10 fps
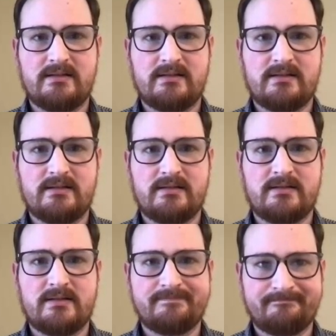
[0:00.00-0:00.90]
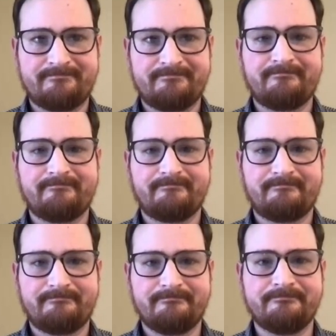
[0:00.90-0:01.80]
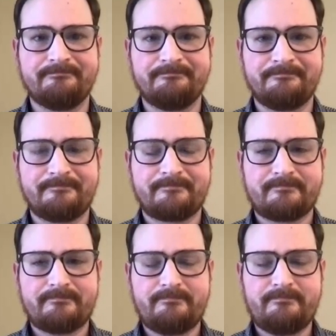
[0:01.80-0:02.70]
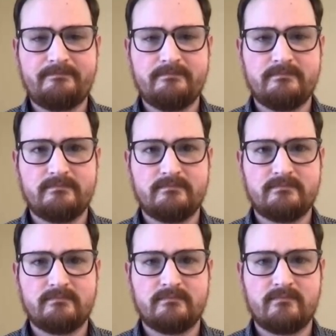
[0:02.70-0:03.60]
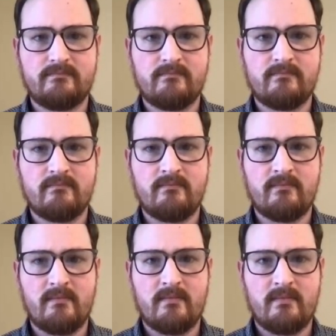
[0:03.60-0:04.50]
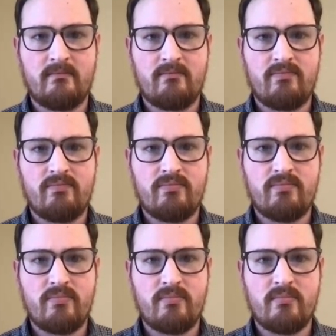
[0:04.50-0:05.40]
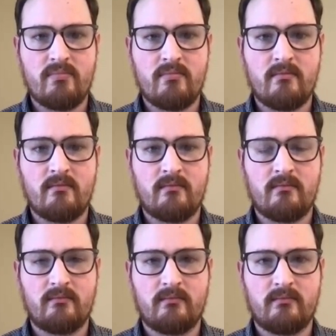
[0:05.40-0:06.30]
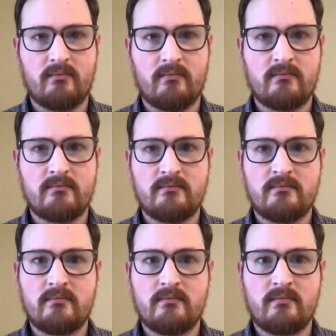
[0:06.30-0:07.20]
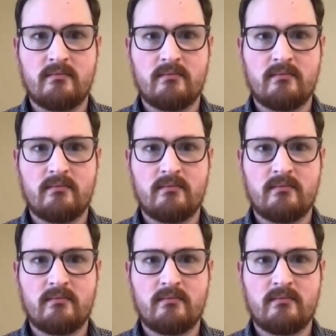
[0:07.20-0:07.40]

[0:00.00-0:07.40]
[no speech]